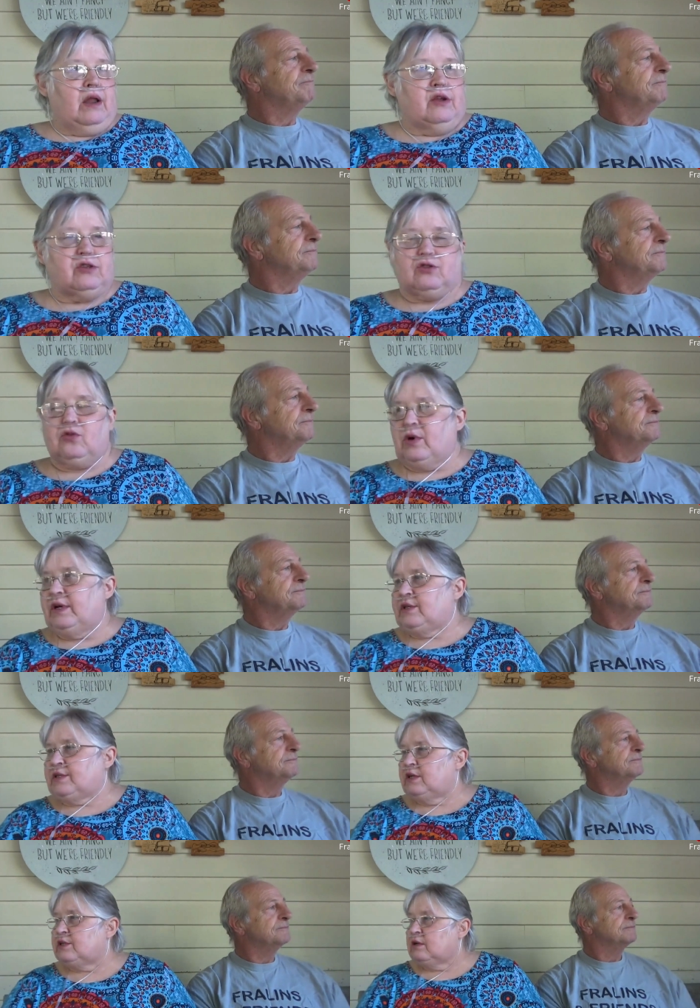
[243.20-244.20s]
Speaker 1: the stories
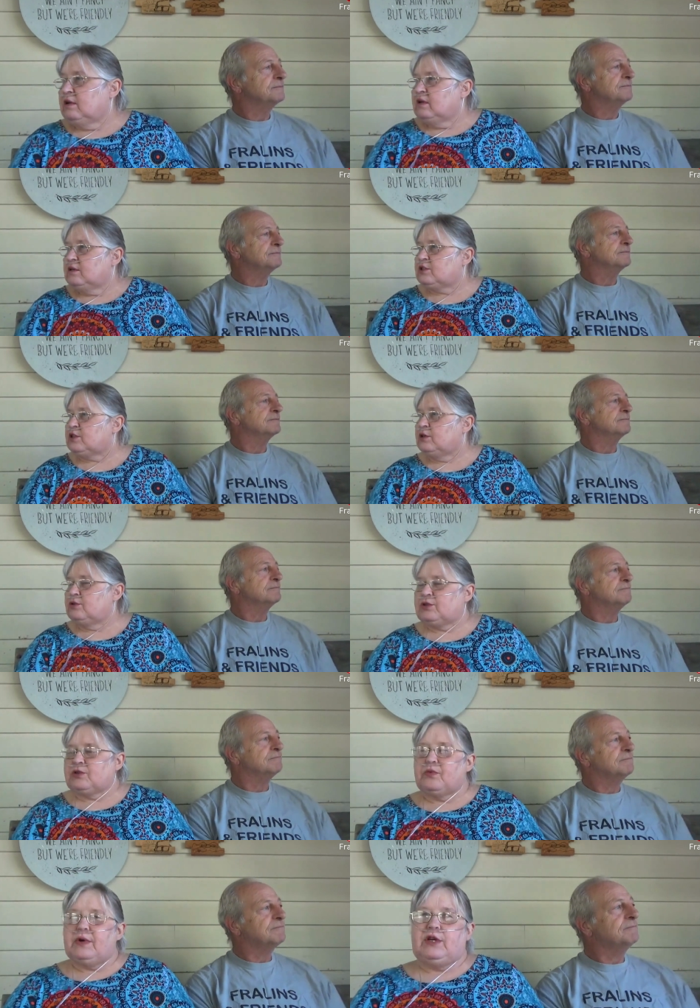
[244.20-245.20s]
that she used
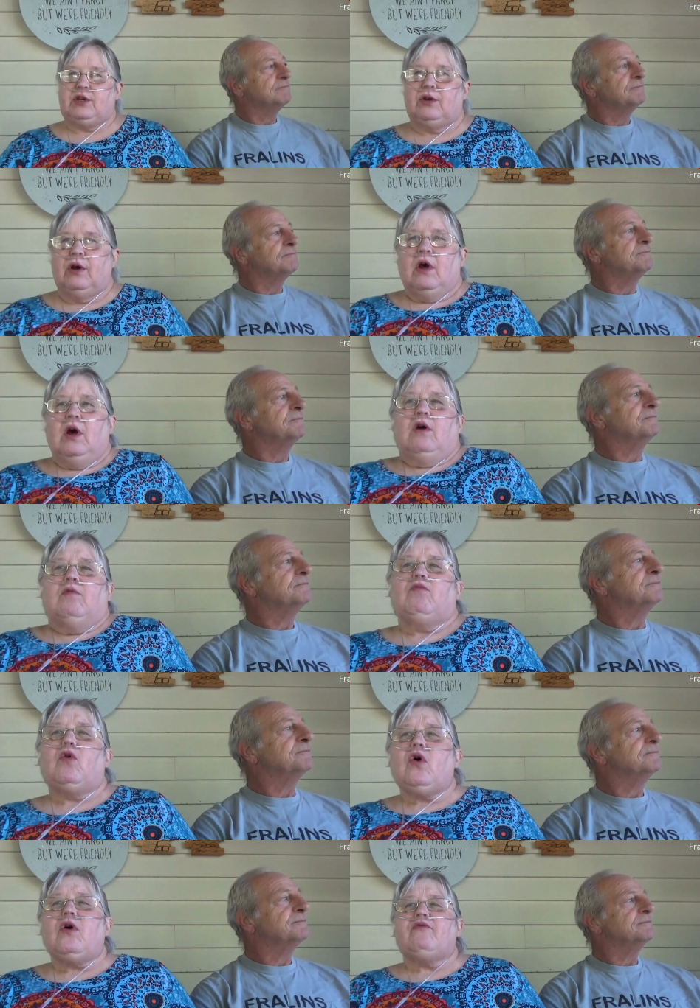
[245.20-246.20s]
to read to you.
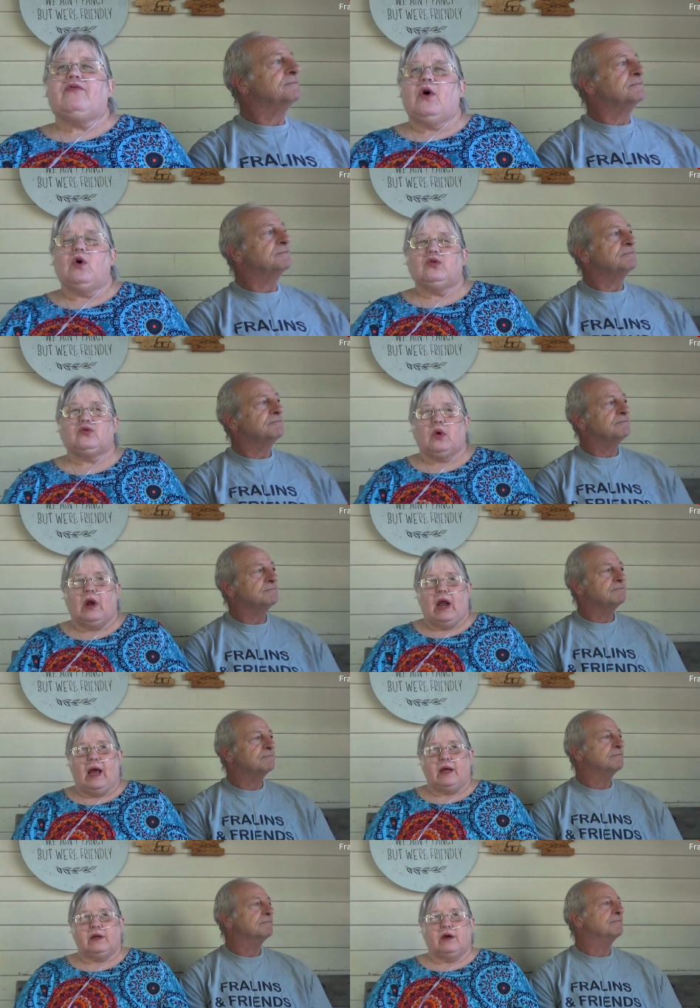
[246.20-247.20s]
More of those were
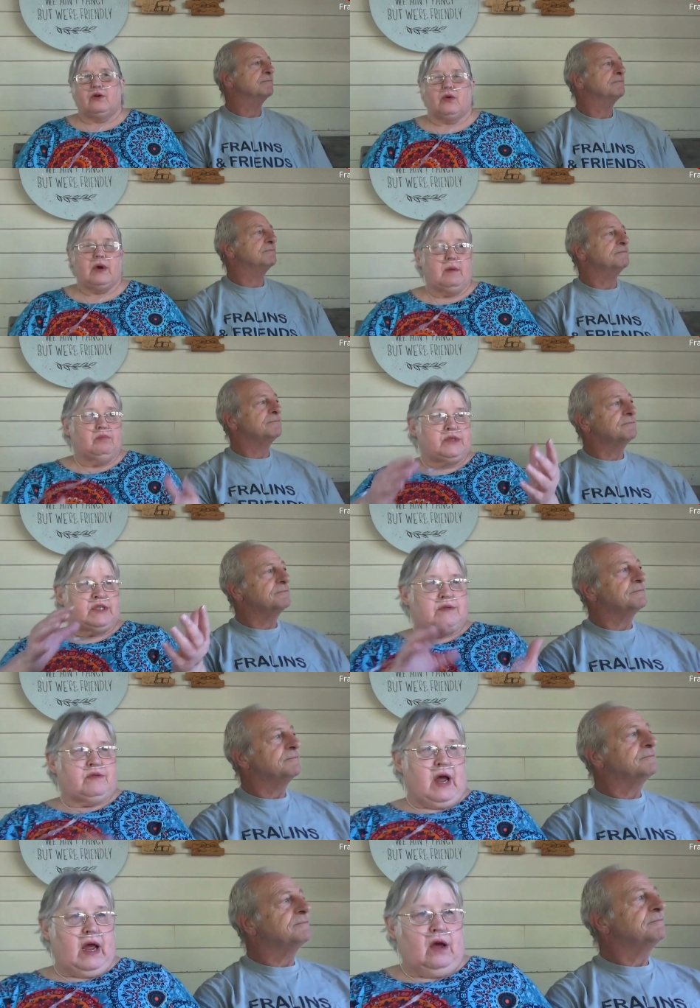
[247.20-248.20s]
like Grimm's
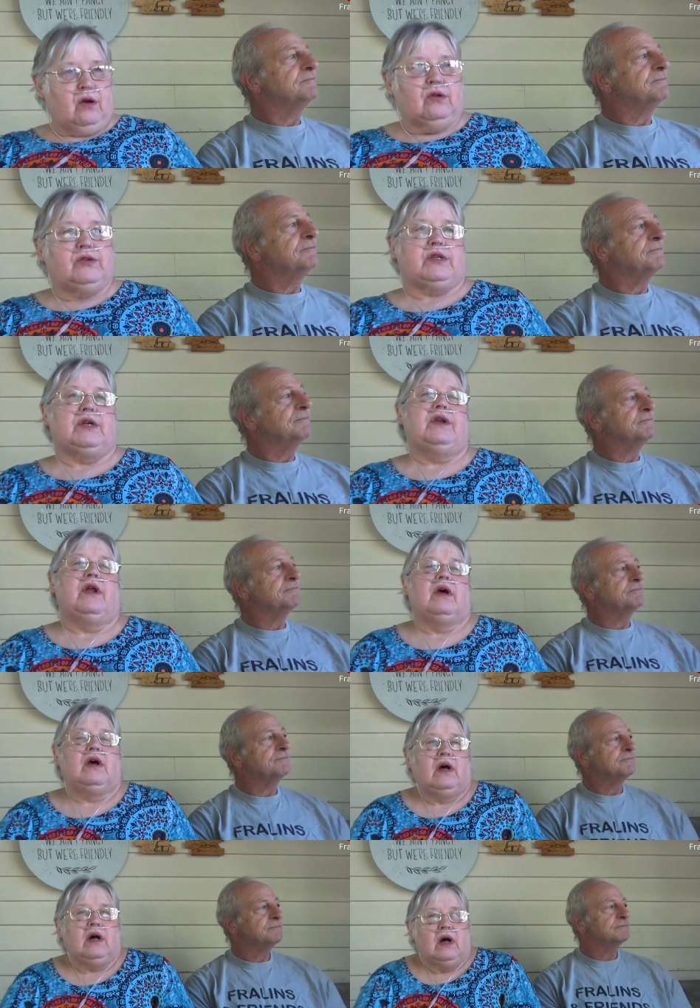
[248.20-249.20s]
tales and
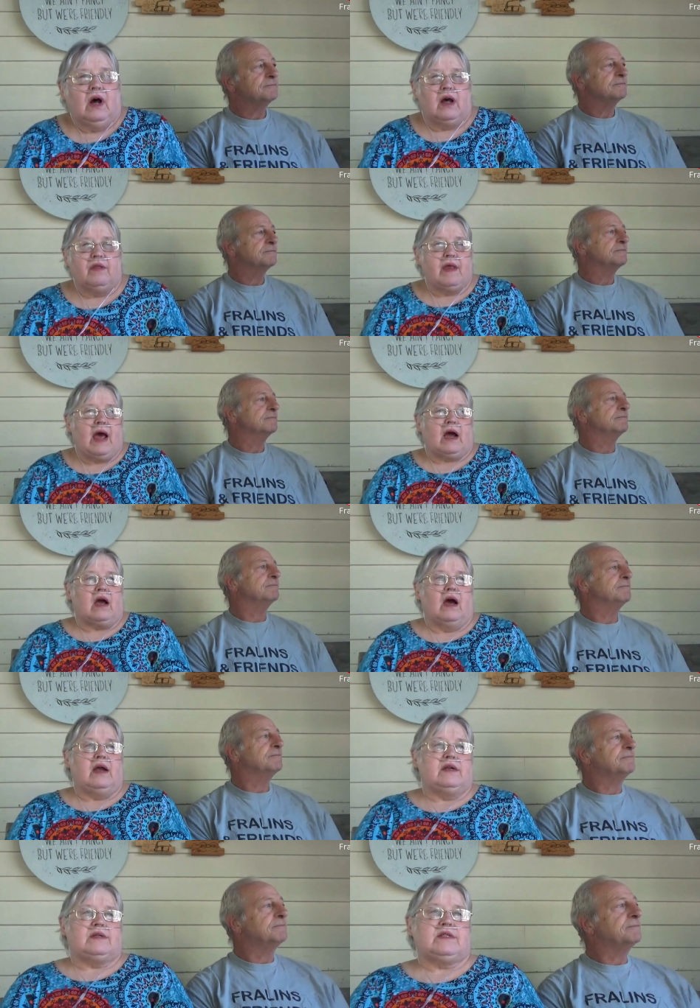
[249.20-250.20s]
and that
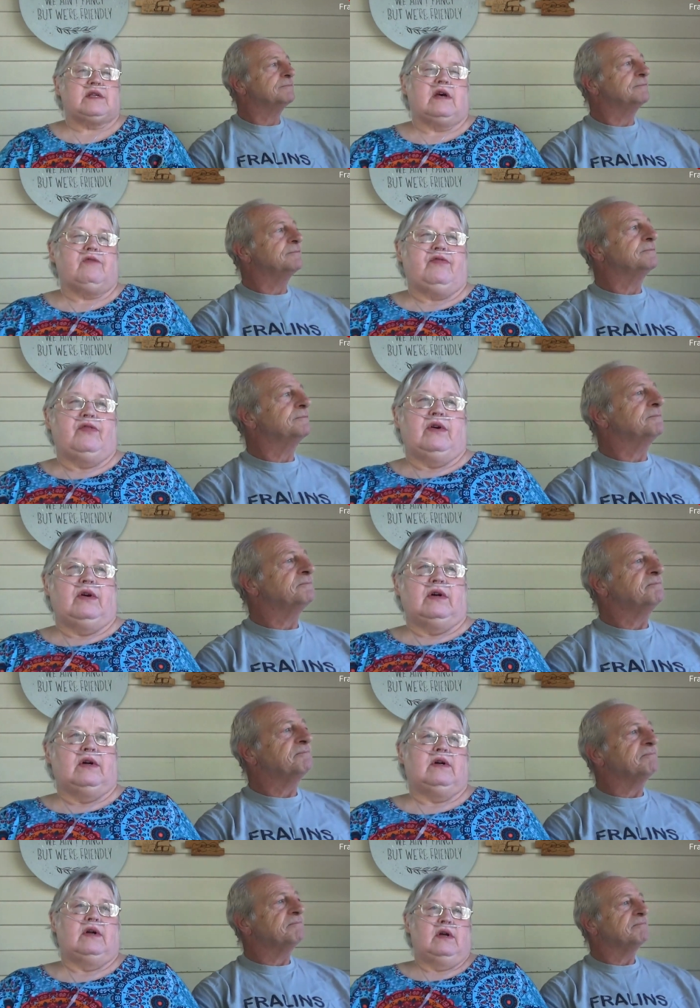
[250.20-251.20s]
kind of stuff.
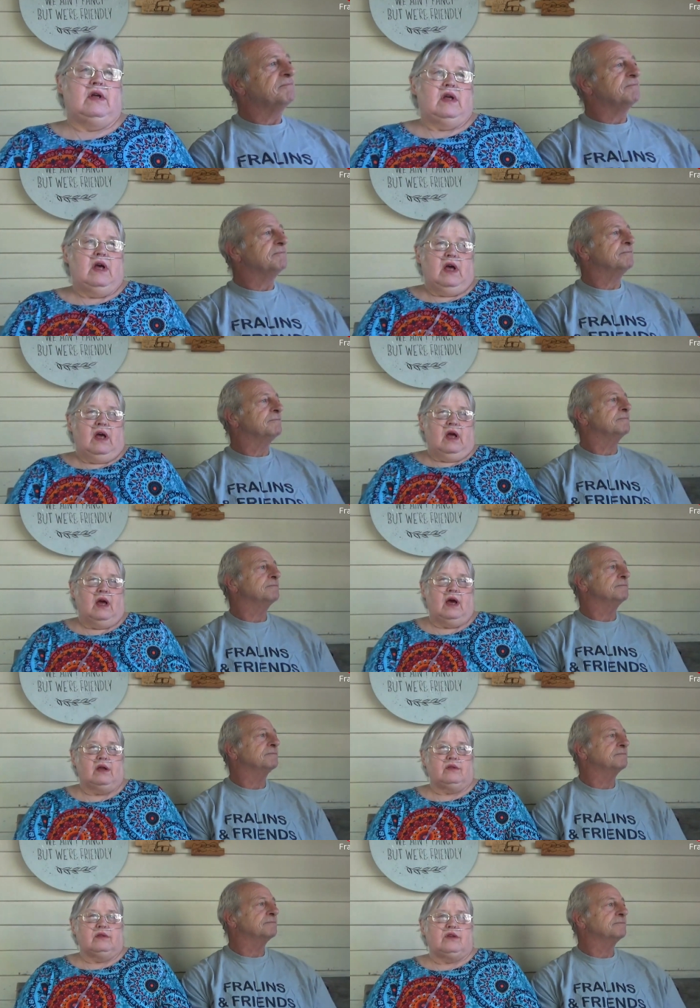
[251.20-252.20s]

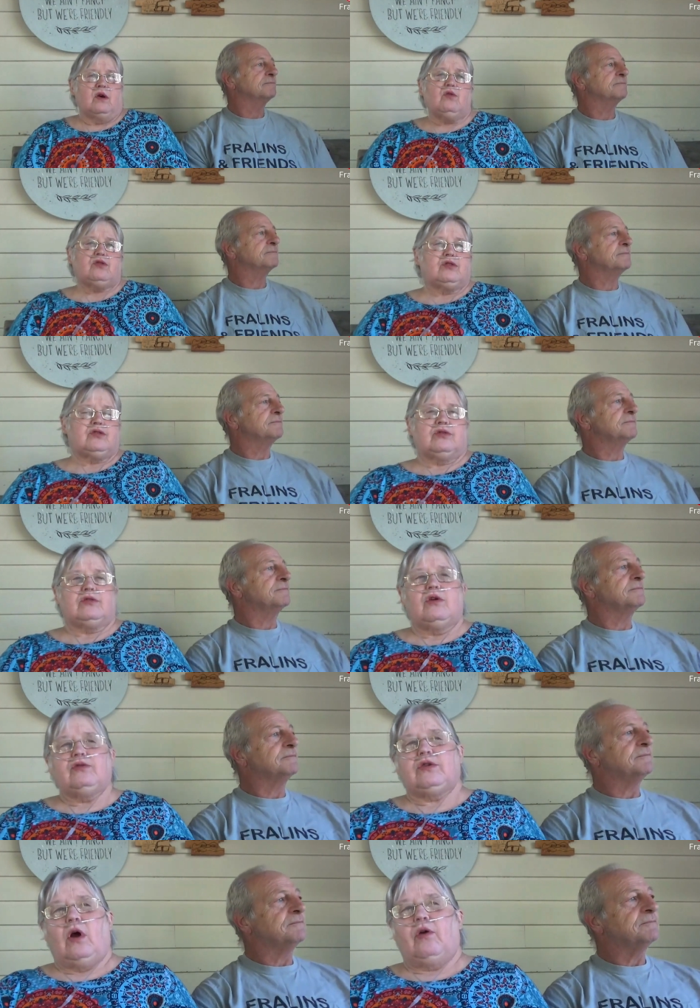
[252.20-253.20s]
And those
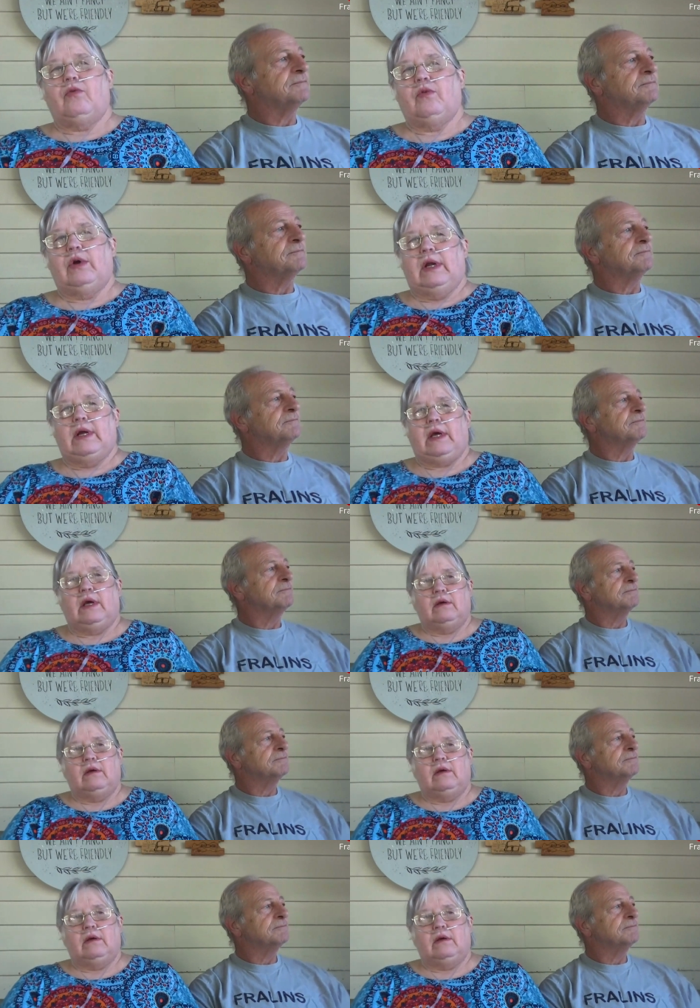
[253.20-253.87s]
those aren't really.